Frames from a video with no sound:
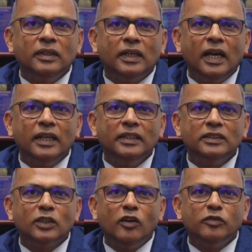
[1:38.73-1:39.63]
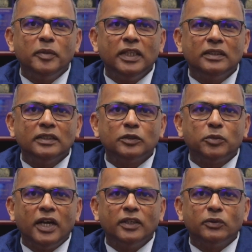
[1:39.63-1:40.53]
the Guyanese government has
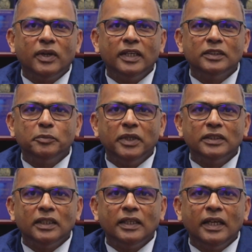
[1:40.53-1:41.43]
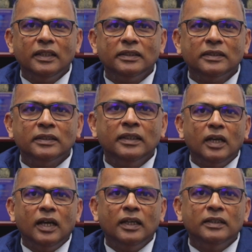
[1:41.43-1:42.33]
prioritized mental health
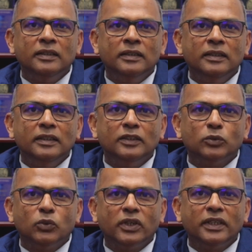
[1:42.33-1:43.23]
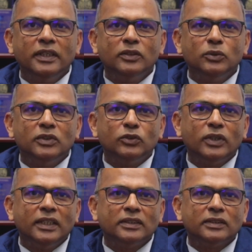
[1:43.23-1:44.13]
and is working to
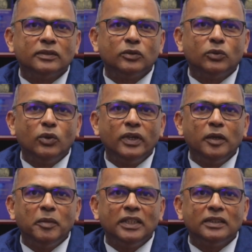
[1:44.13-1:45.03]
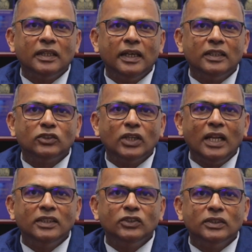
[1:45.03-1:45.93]
address growing mental health
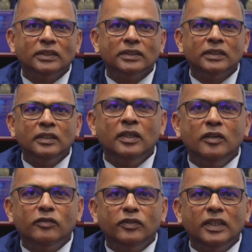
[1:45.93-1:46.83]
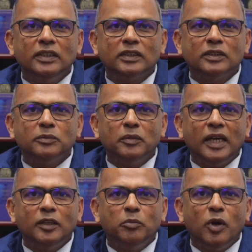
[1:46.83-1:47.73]
challenges faced
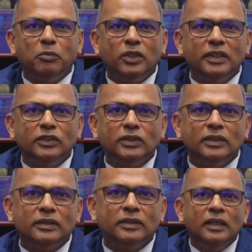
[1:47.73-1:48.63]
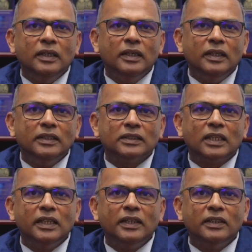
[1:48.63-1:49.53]
by the population. It is
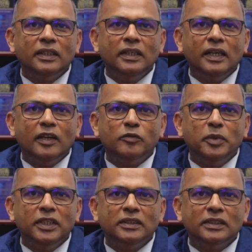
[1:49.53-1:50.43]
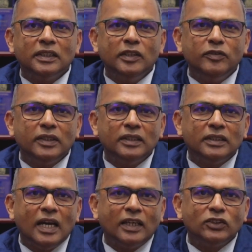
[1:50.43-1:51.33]
clear that there have been significant
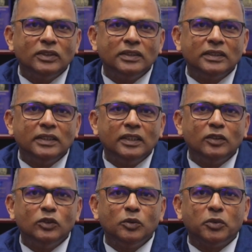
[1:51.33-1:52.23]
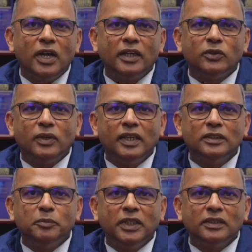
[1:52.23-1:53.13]
actions taken to
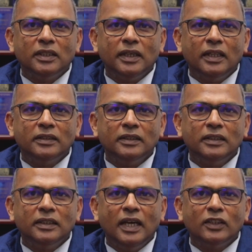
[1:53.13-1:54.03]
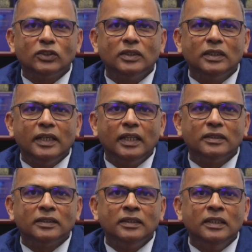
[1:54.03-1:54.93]
prioritize mental health in the National
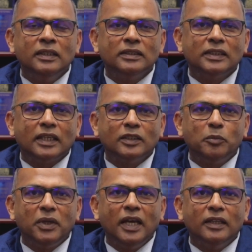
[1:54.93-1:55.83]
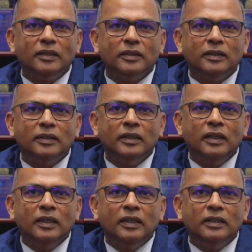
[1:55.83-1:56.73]
Health Sector Plan.
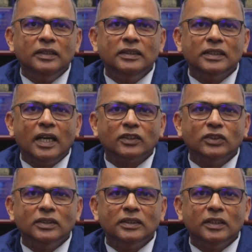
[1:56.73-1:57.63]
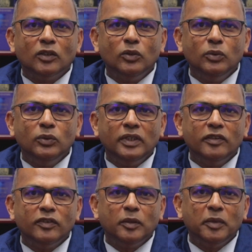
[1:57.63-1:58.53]
These actions include
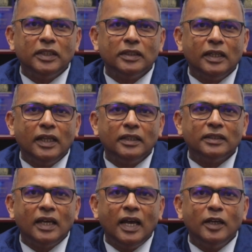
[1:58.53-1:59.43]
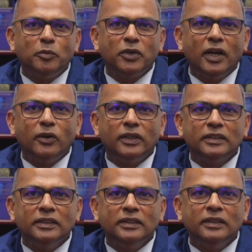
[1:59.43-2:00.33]
giving mental health a higher
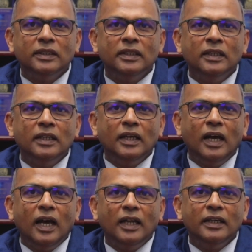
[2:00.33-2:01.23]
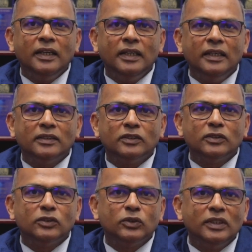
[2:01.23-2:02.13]
priority, adding it
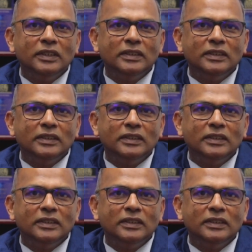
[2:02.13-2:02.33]
to the